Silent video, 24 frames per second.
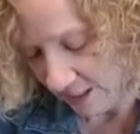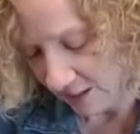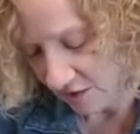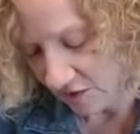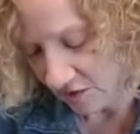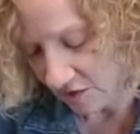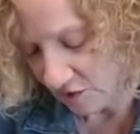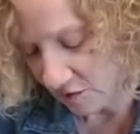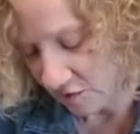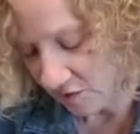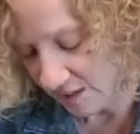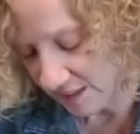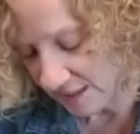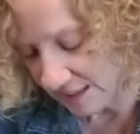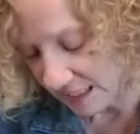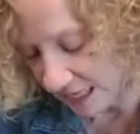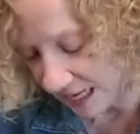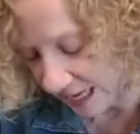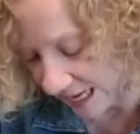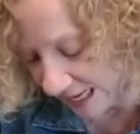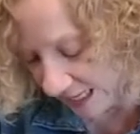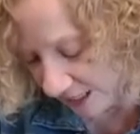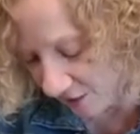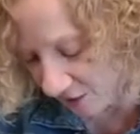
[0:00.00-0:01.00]
So the
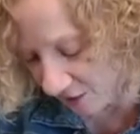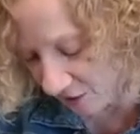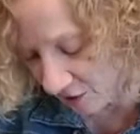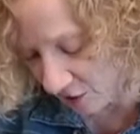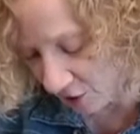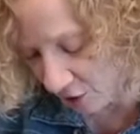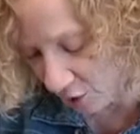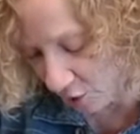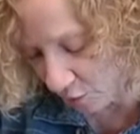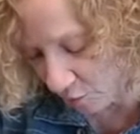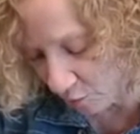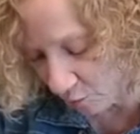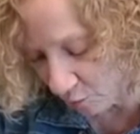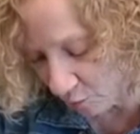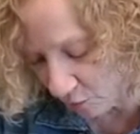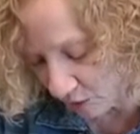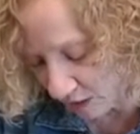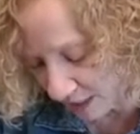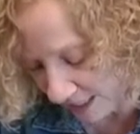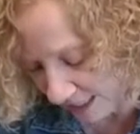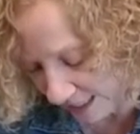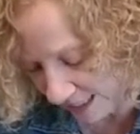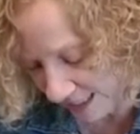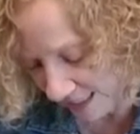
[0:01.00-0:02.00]
tighter you
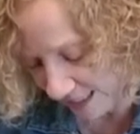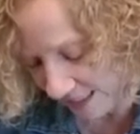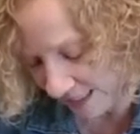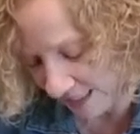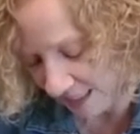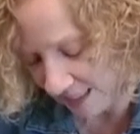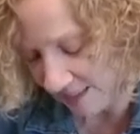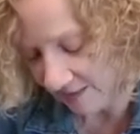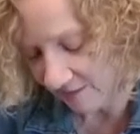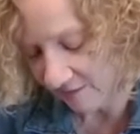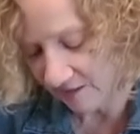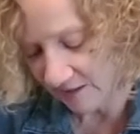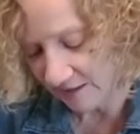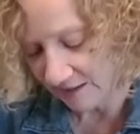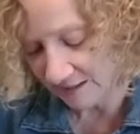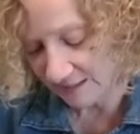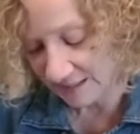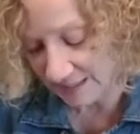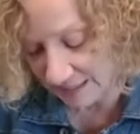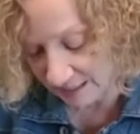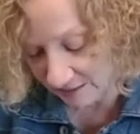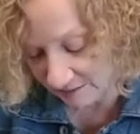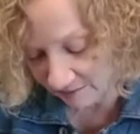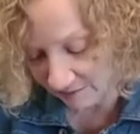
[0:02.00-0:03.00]
braid, the
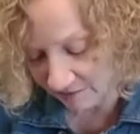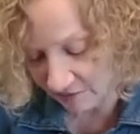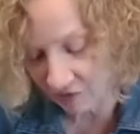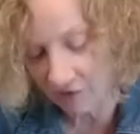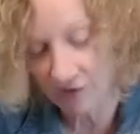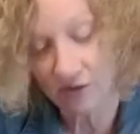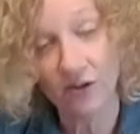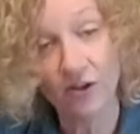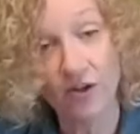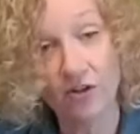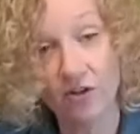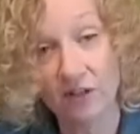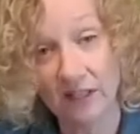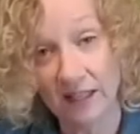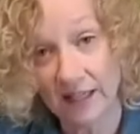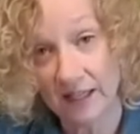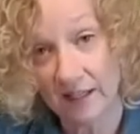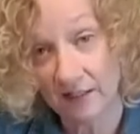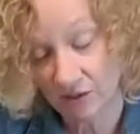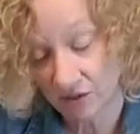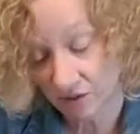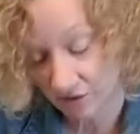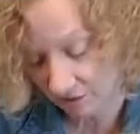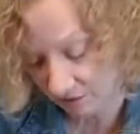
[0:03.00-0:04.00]
stiffer your
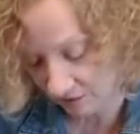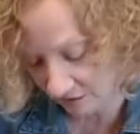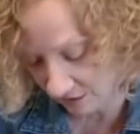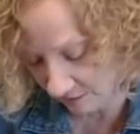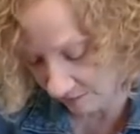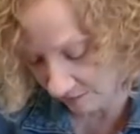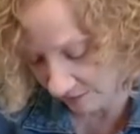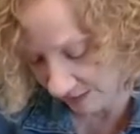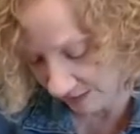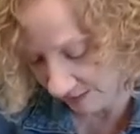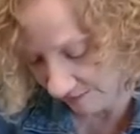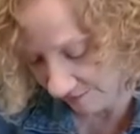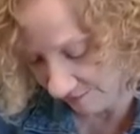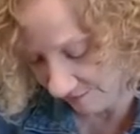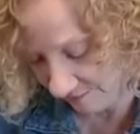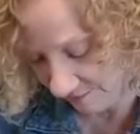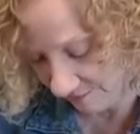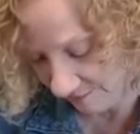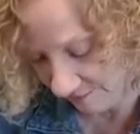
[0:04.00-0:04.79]
legs are going to be.